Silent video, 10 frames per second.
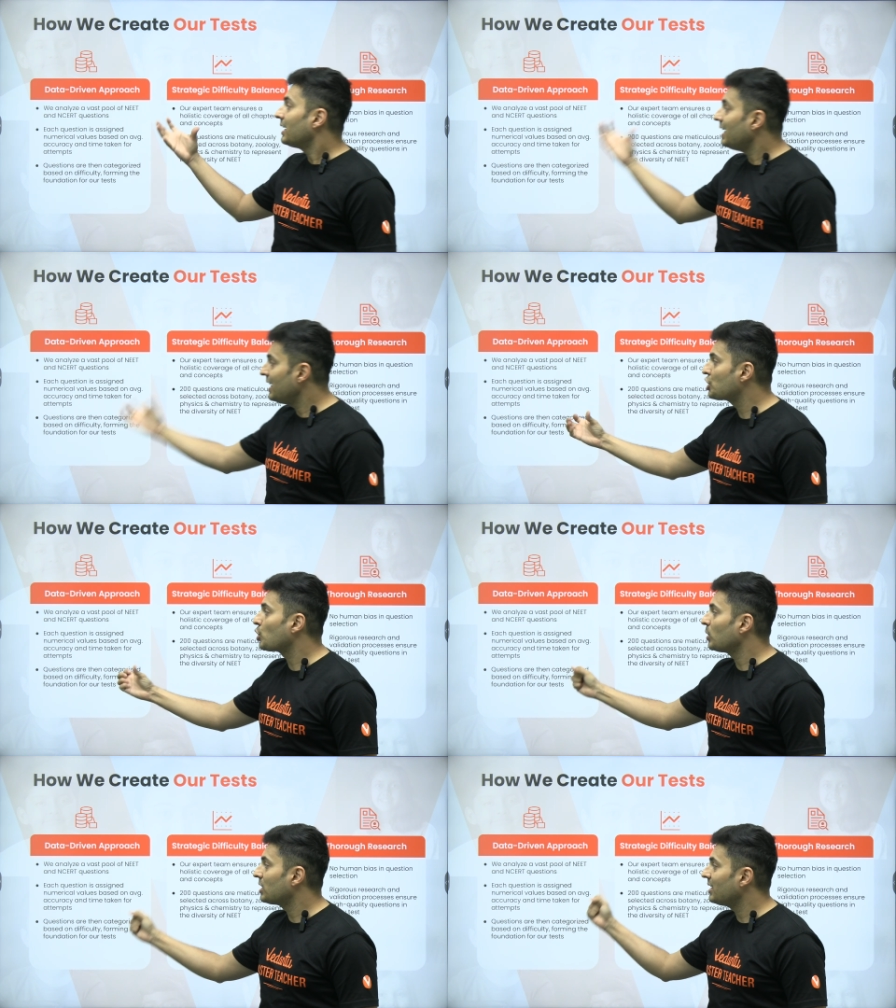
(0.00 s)
each
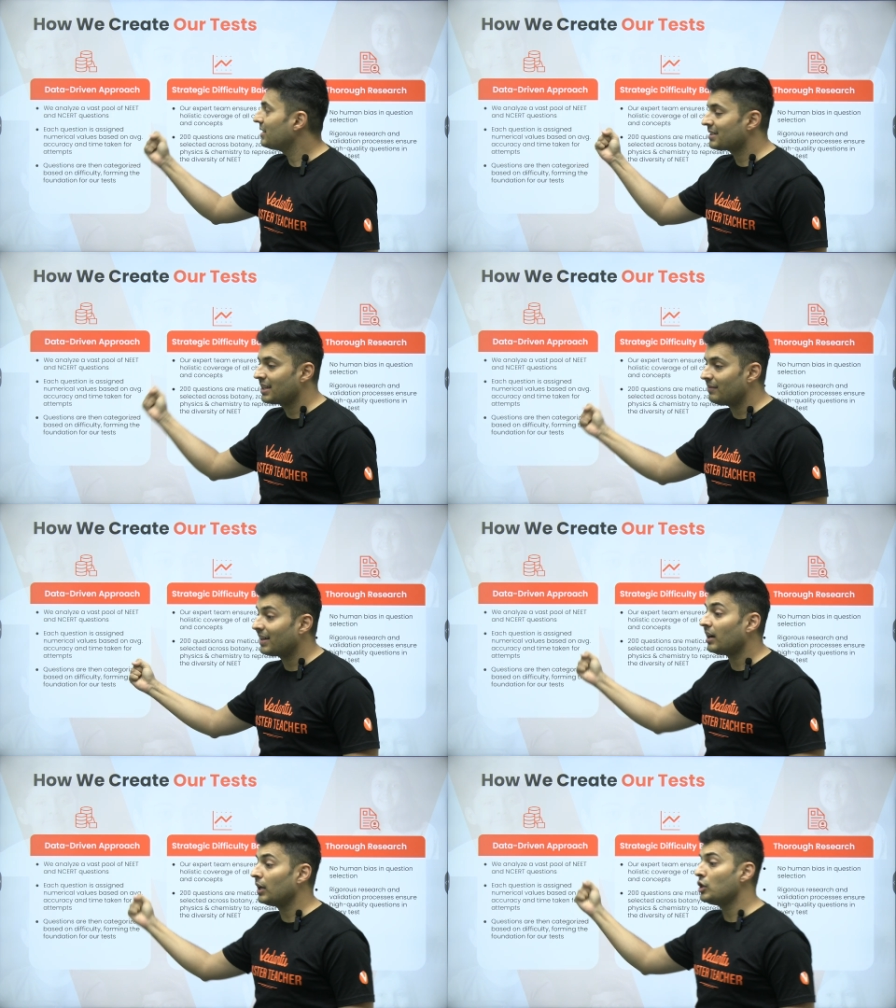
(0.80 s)
question is
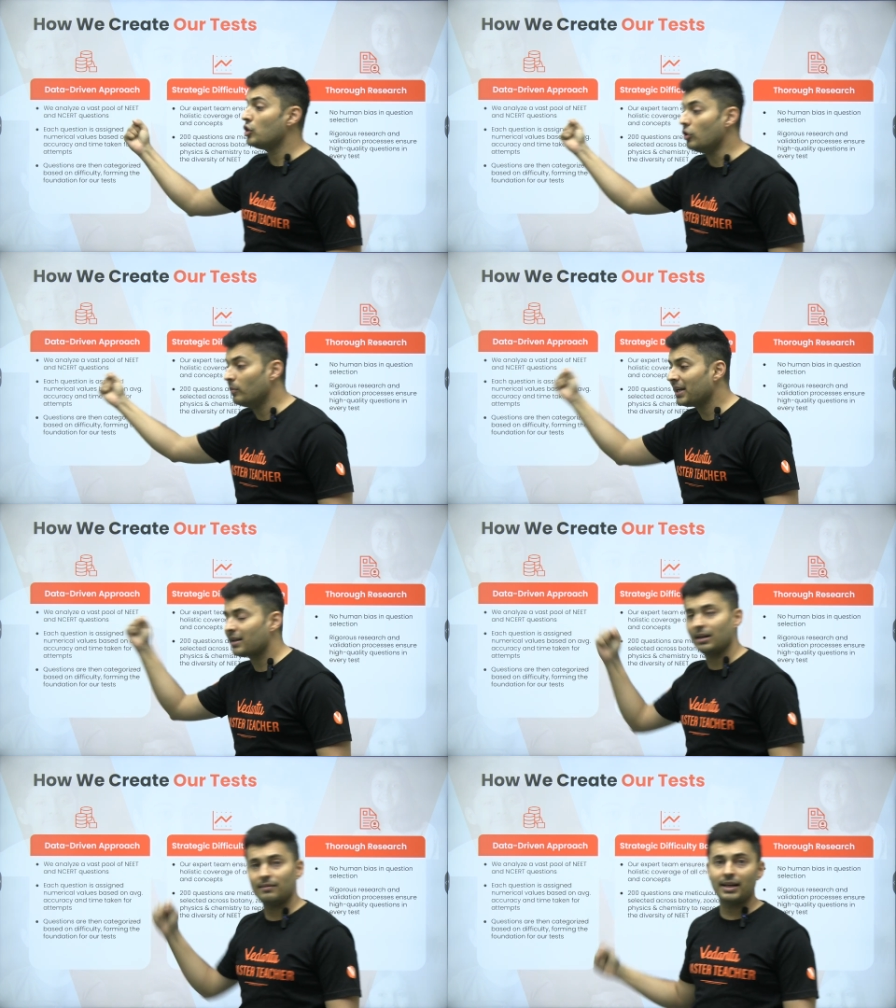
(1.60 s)
given a
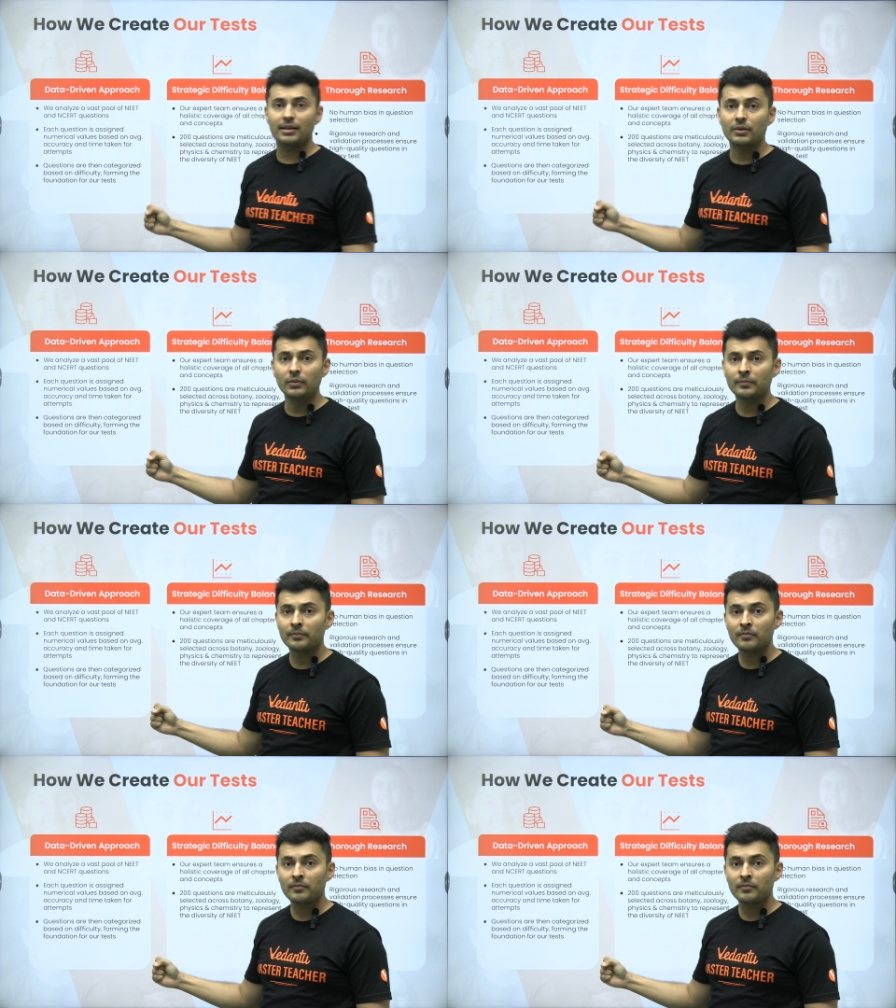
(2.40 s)
numerical value